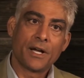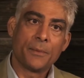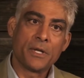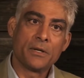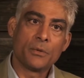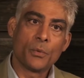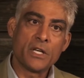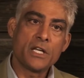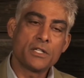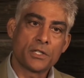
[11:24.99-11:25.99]
I mean, we
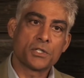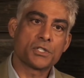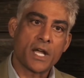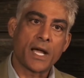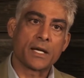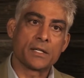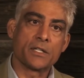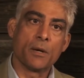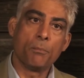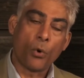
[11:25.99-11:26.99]
need to understand
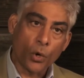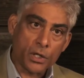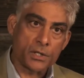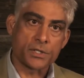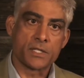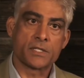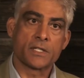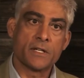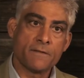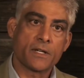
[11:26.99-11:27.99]
the importance and
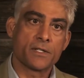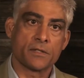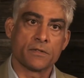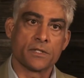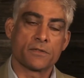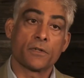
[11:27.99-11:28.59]
significance of this.